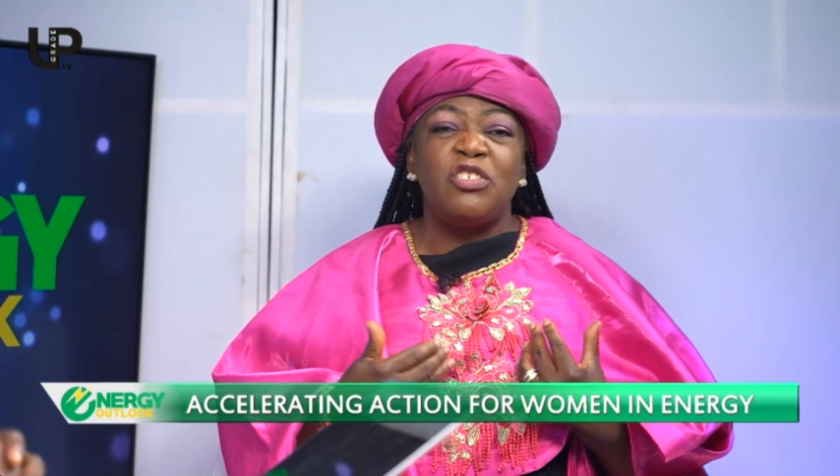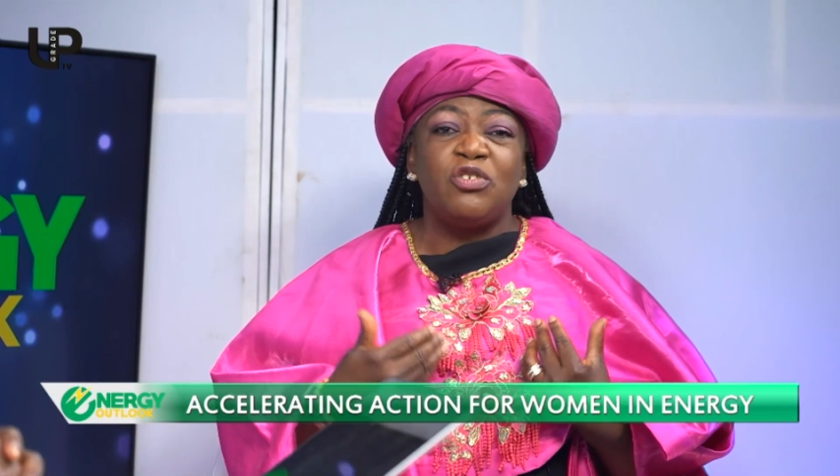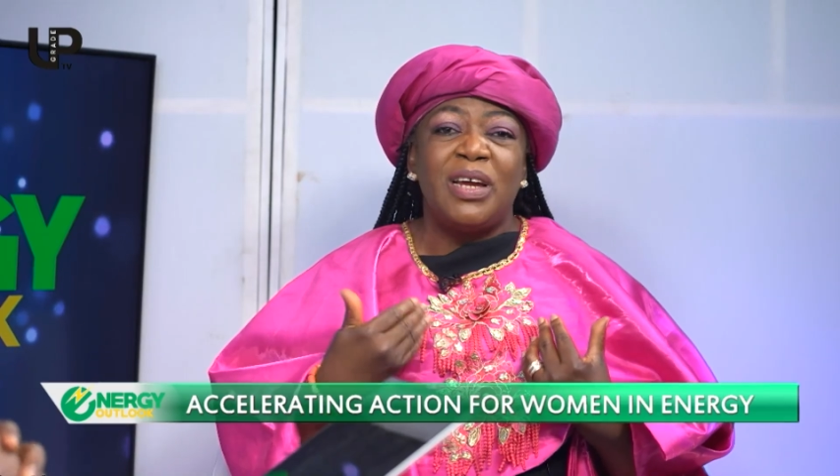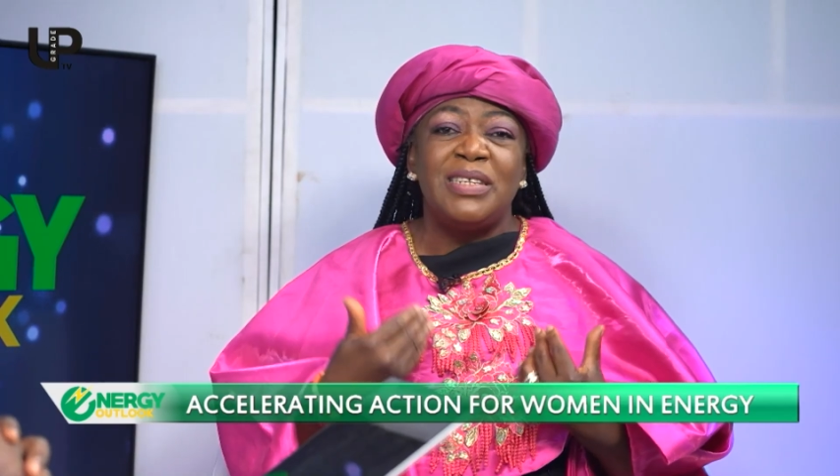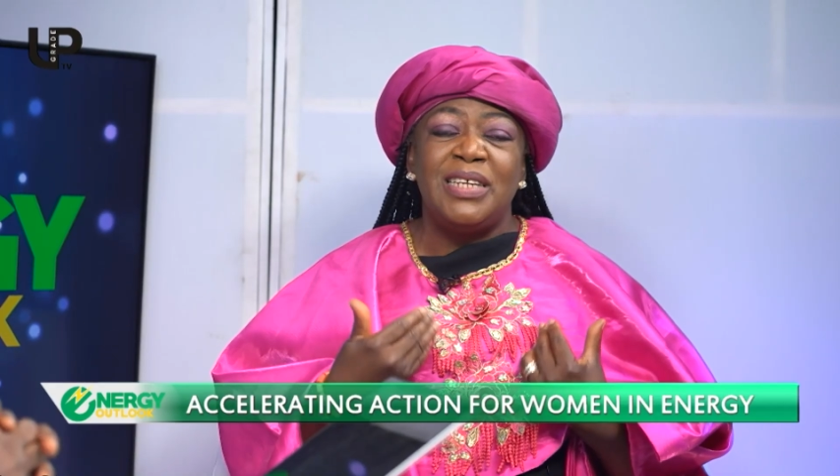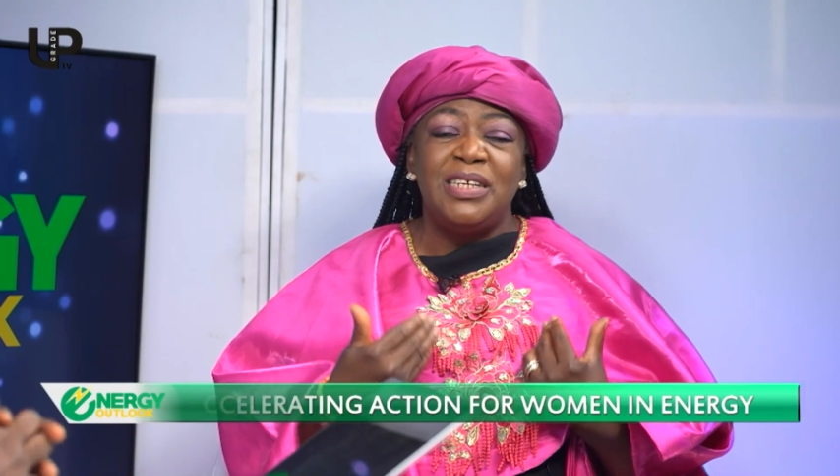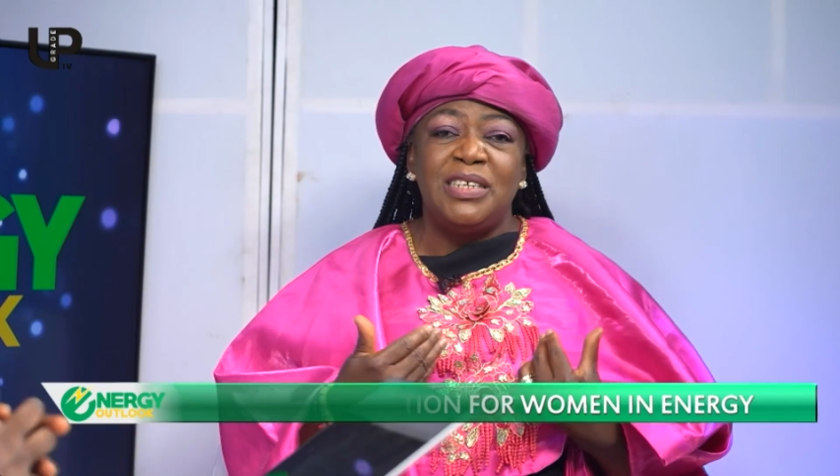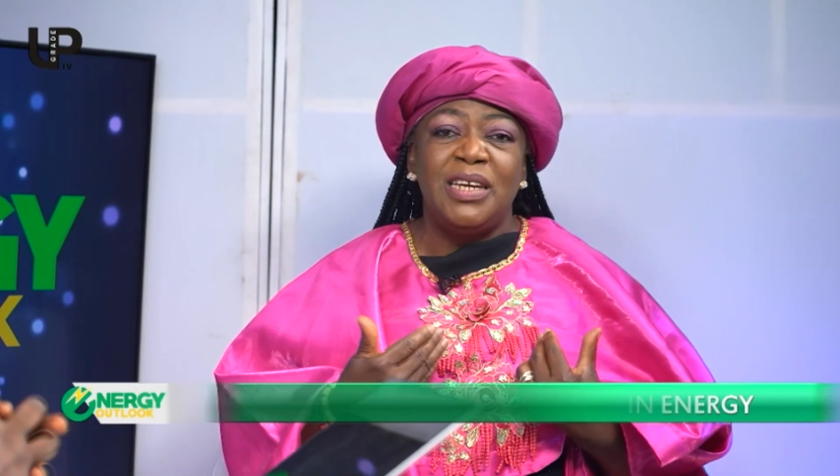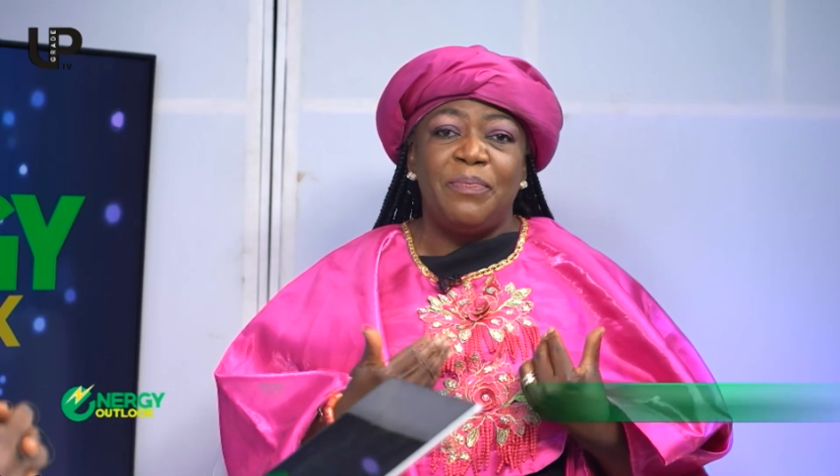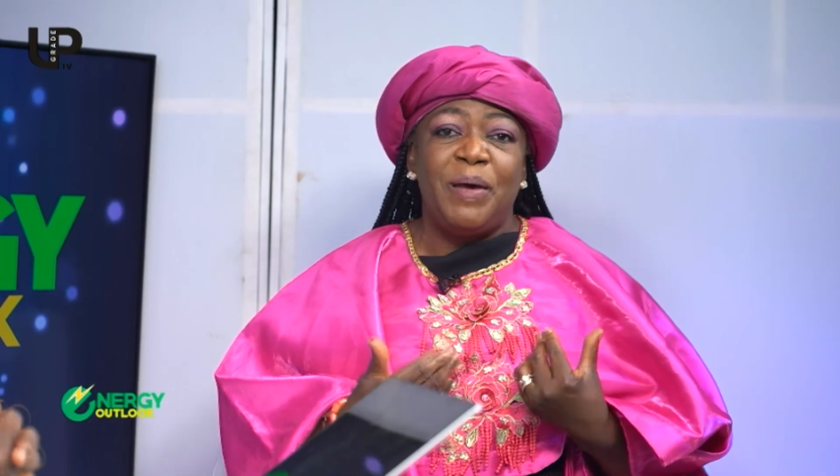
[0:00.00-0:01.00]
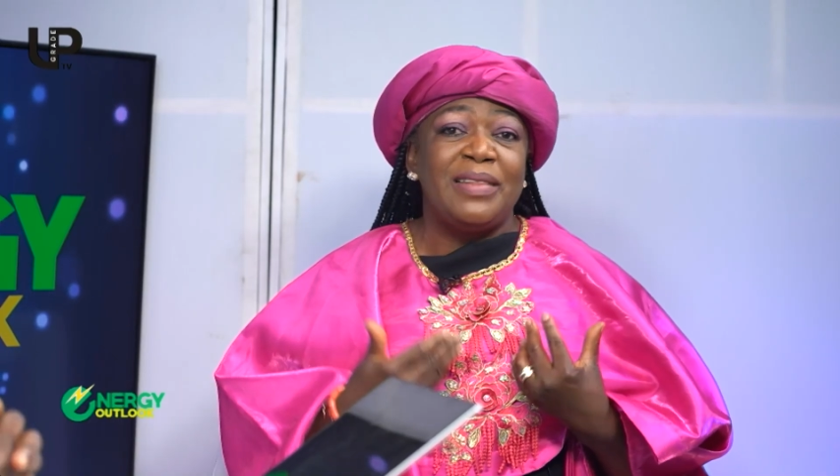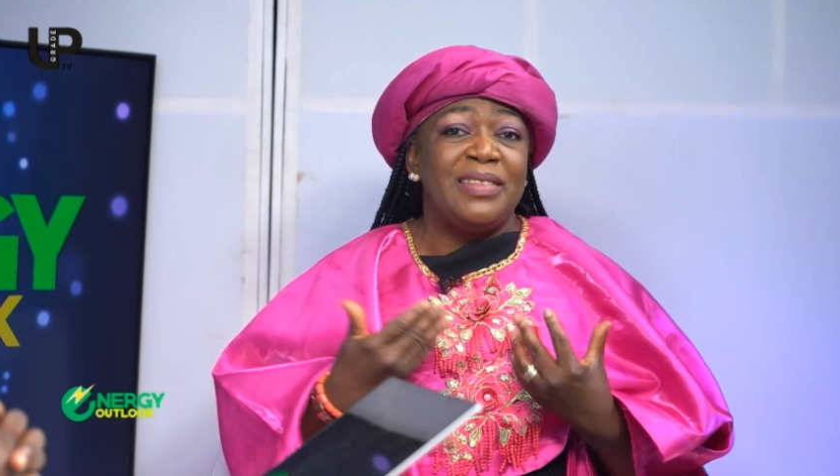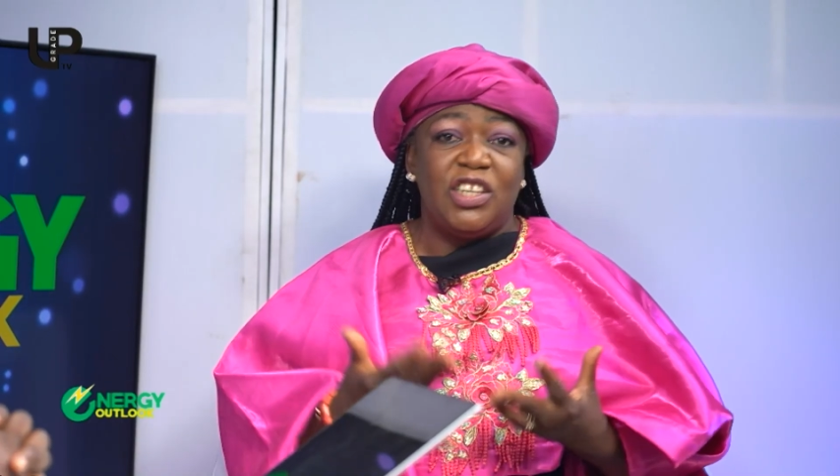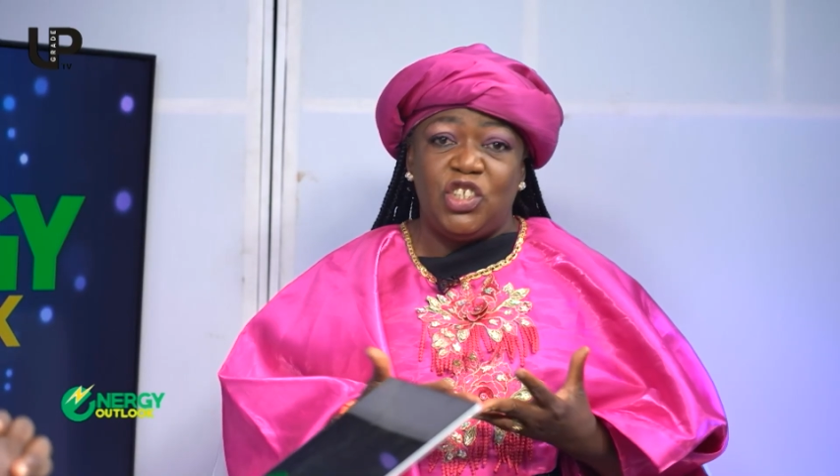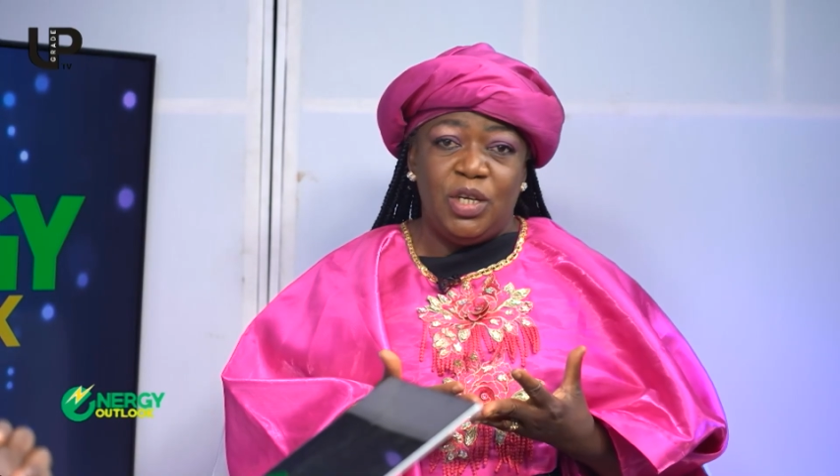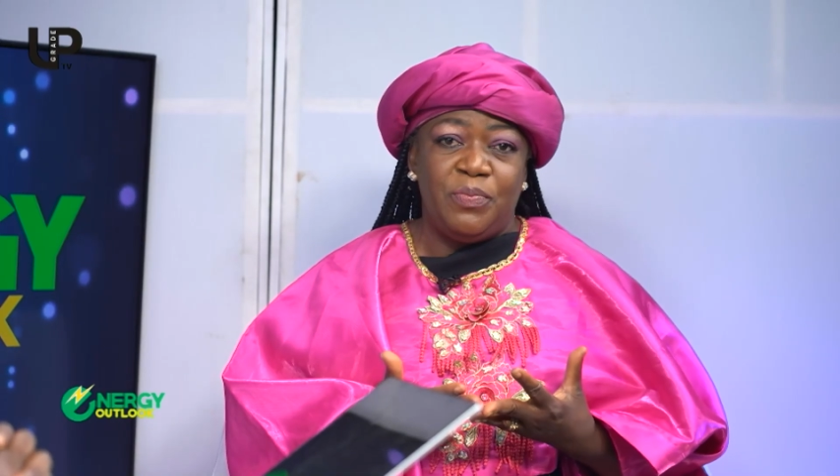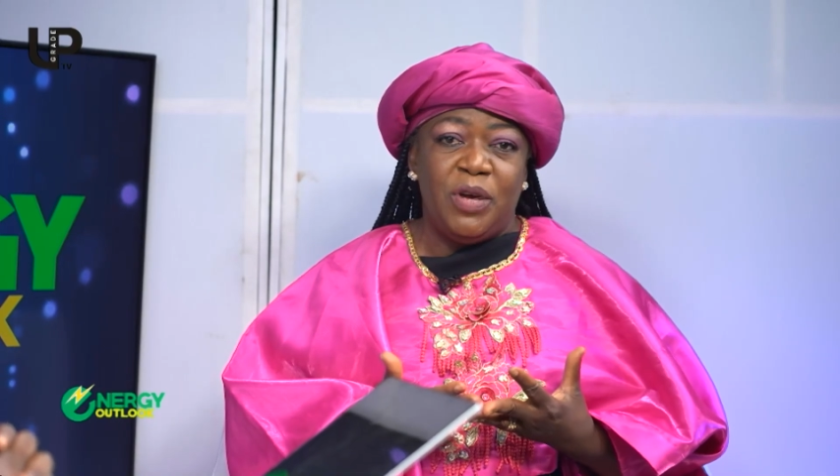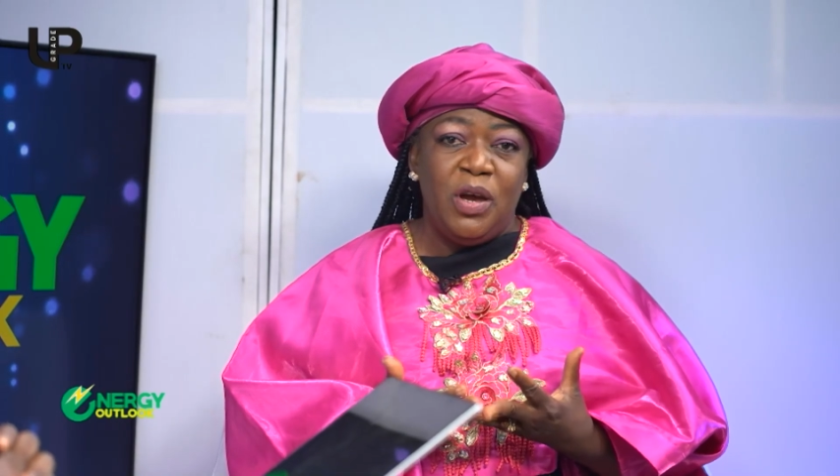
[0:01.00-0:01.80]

strategic partnership